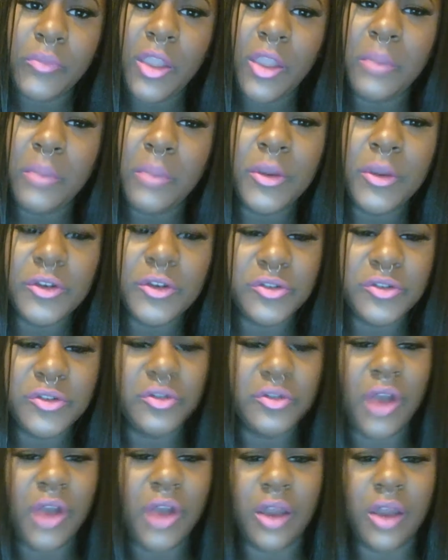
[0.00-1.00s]
pierce through the
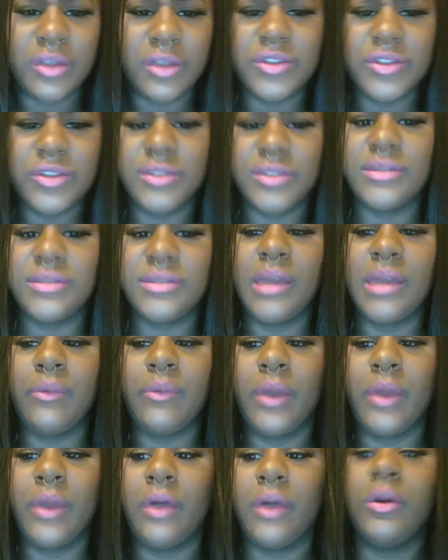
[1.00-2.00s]
cartilage. This time
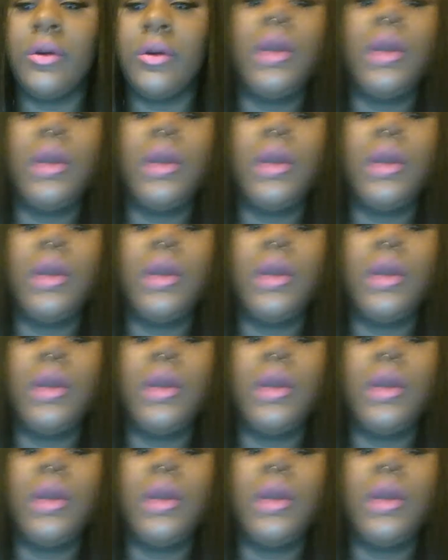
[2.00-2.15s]
around,